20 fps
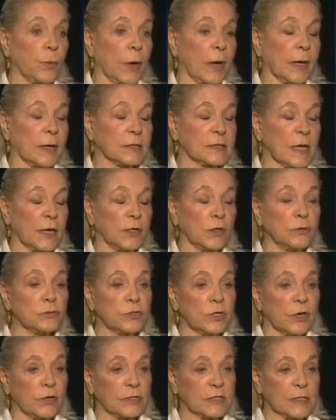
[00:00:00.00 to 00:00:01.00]
way, because I knew
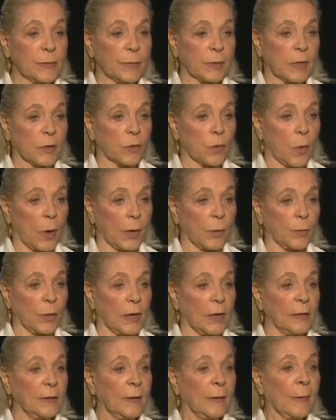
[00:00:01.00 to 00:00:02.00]
Jerry Zipkin quite
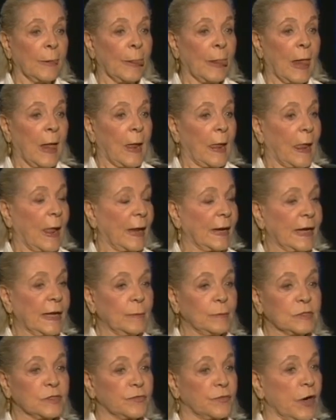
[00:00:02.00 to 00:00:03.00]
well, and
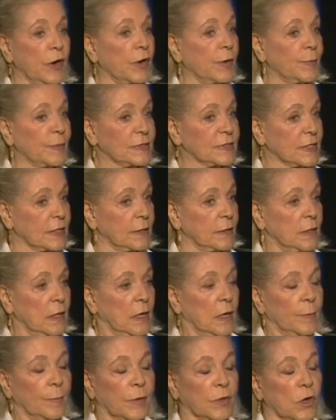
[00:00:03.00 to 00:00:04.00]
he was very busy,
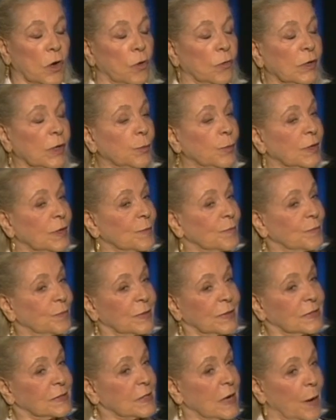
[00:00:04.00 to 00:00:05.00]
but only with the
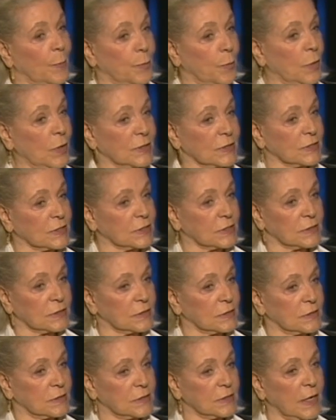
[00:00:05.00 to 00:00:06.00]
with the top ones.
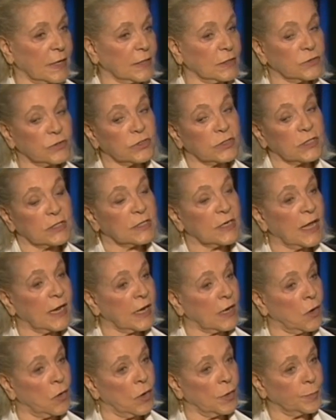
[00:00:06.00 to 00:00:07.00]
He's not interested in
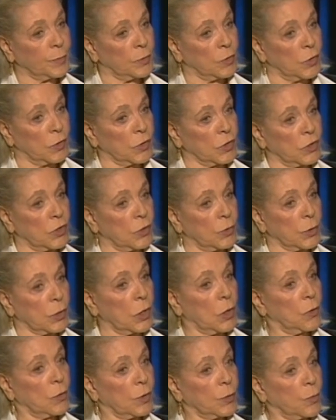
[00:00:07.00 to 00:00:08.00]
any hoipolo, you know. He
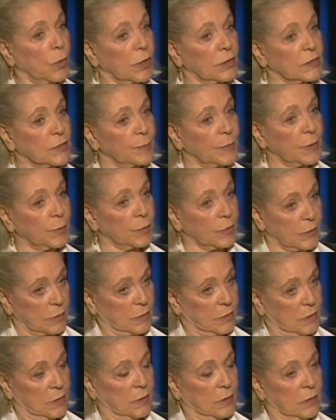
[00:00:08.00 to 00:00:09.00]
only wanted to be with the,
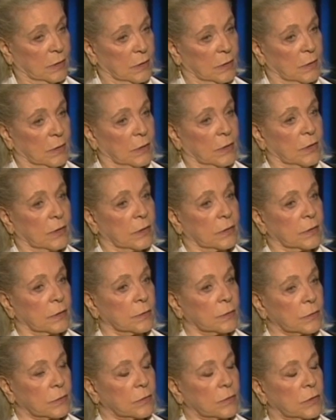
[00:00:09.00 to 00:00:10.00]

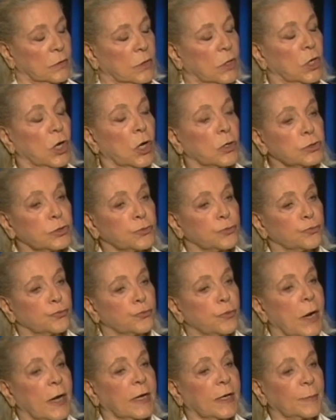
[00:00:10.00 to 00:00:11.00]
the close
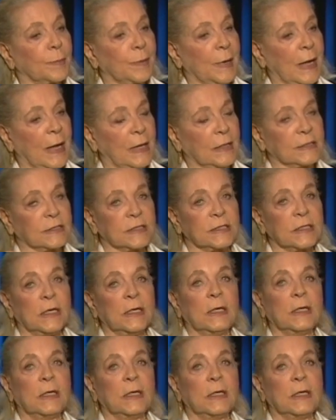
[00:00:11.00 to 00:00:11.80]
Reagan pals.